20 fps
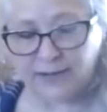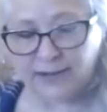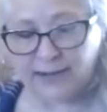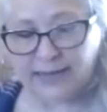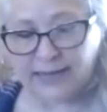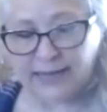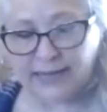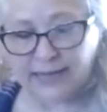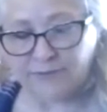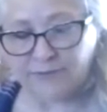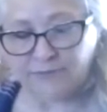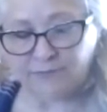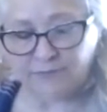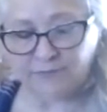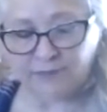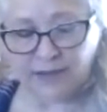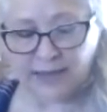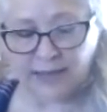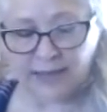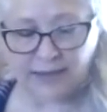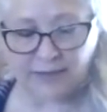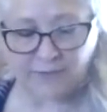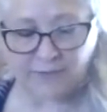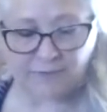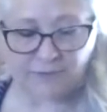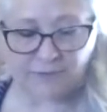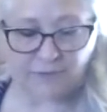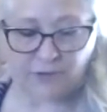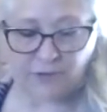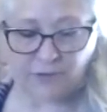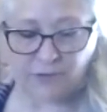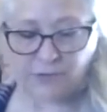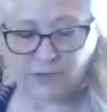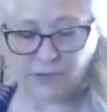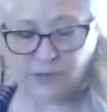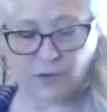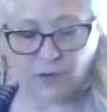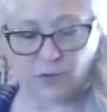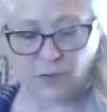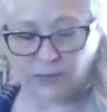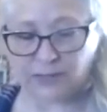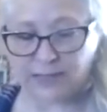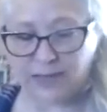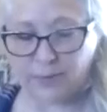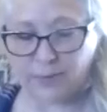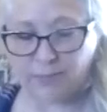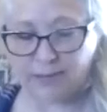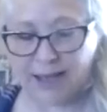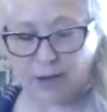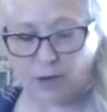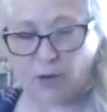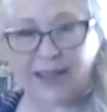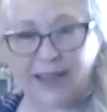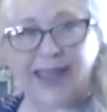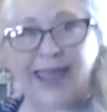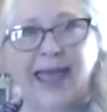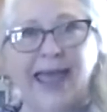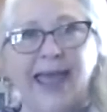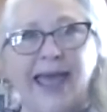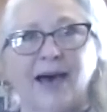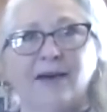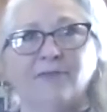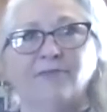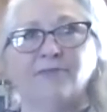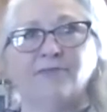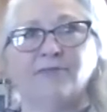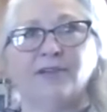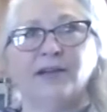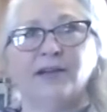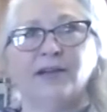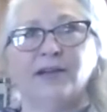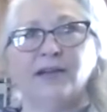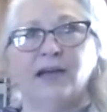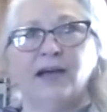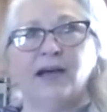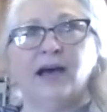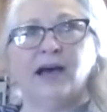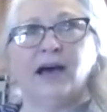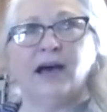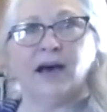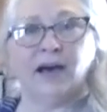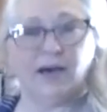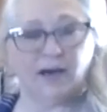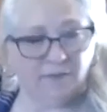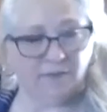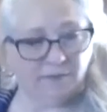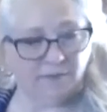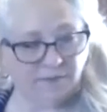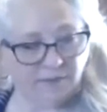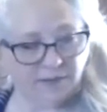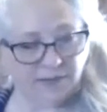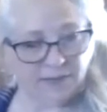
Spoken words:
I've used only about half of